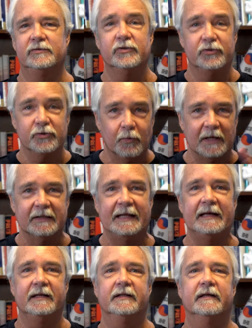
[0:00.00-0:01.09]
to do what
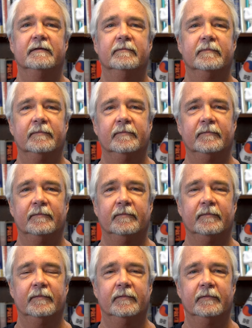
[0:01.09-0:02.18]
Lenin did
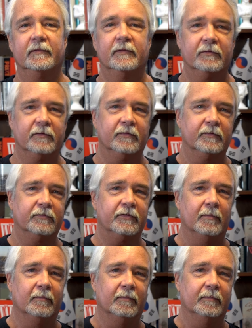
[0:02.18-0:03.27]

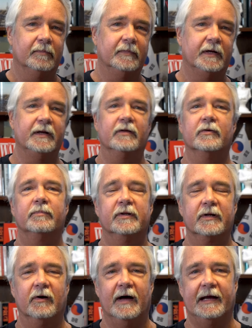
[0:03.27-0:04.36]
from another
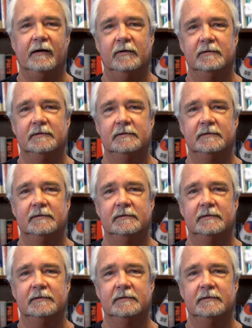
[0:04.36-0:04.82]
political angle.